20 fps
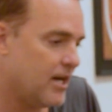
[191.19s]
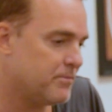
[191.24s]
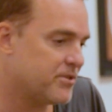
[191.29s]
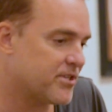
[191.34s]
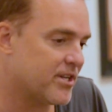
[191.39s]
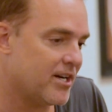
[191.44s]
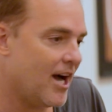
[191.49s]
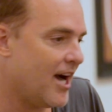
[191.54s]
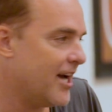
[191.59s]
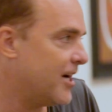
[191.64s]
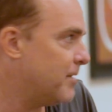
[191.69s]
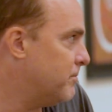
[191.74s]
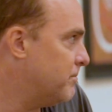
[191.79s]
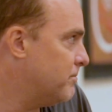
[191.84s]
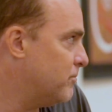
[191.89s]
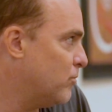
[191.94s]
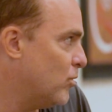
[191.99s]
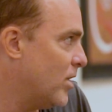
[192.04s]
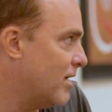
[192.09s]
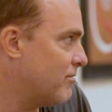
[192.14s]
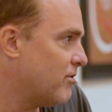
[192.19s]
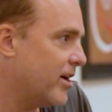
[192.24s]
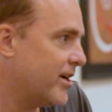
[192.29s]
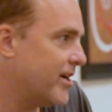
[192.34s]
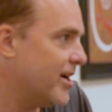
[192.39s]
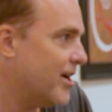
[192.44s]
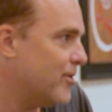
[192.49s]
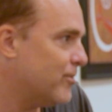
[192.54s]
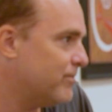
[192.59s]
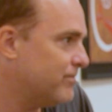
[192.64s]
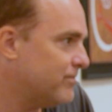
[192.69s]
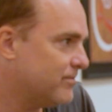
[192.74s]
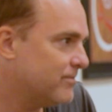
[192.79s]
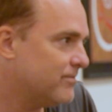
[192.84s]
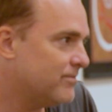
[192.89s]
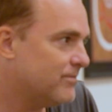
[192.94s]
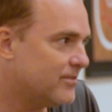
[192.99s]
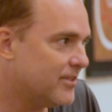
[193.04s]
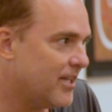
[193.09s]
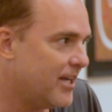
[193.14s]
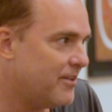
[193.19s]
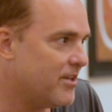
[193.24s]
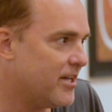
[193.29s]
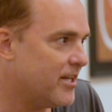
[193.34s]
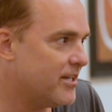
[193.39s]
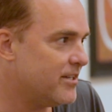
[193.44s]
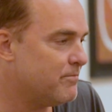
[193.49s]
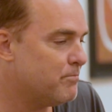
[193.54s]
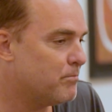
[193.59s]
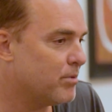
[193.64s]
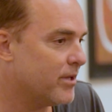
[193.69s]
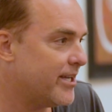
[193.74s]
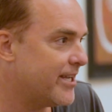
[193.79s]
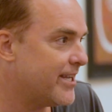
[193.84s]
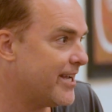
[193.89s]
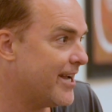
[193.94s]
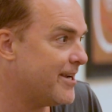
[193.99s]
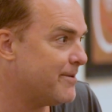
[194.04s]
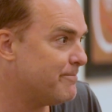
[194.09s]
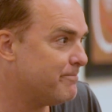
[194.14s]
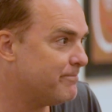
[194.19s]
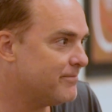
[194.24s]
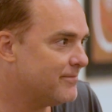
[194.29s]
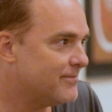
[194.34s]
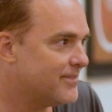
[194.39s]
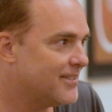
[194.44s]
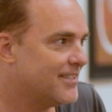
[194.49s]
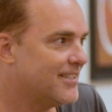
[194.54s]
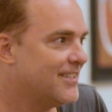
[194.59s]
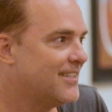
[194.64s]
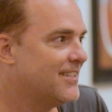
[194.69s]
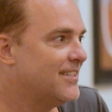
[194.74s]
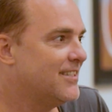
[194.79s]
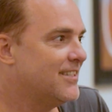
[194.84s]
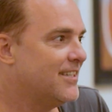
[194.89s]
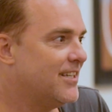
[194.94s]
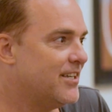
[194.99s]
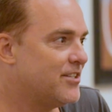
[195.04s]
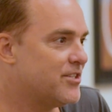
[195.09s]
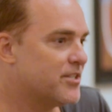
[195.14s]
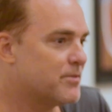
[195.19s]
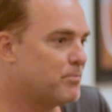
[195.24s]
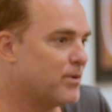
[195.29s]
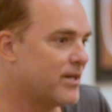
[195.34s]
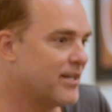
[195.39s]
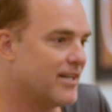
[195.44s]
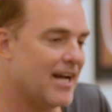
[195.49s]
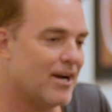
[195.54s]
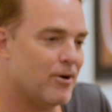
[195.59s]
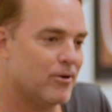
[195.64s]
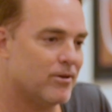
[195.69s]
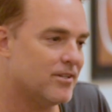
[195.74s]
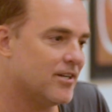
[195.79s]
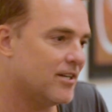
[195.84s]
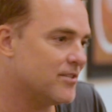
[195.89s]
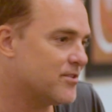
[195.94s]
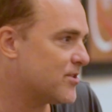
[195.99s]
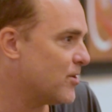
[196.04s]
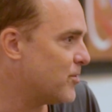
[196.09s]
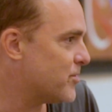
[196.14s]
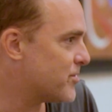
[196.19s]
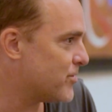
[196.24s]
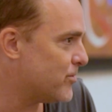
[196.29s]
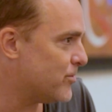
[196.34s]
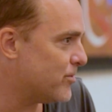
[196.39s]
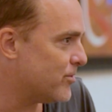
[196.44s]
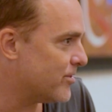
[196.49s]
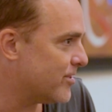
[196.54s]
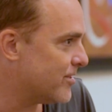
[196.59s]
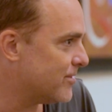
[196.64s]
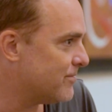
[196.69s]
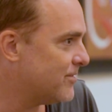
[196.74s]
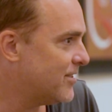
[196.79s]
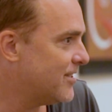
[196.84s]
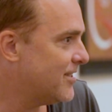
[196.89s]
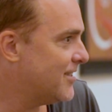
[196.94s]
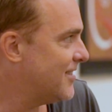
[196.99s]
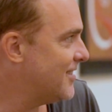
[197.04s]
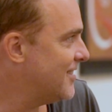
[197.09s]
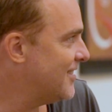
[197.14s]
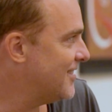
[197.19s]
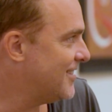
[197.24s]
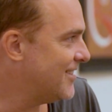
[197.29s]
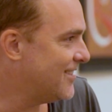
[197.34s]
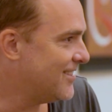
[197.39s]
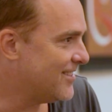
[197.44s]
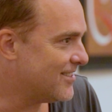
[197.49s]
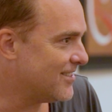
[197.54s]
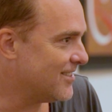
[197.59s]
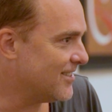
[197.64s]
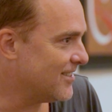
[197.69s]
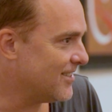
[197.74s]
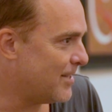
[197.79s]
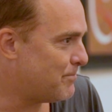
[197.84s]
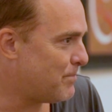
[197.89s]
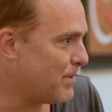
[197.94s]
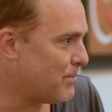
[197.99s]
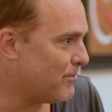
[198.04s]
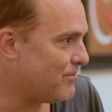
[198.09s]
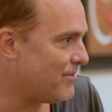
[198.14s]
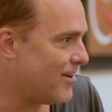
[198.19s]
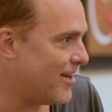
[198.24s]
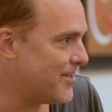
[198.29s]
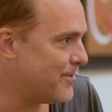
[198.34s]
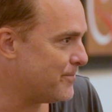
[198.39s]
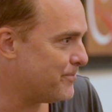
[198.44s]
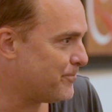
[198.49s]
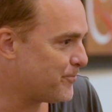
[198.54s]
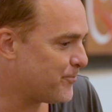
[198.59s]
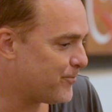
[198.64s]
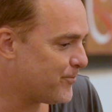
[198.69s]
I'm just going to hide them wherever I go and then play a game and just put it out on social or let people find them.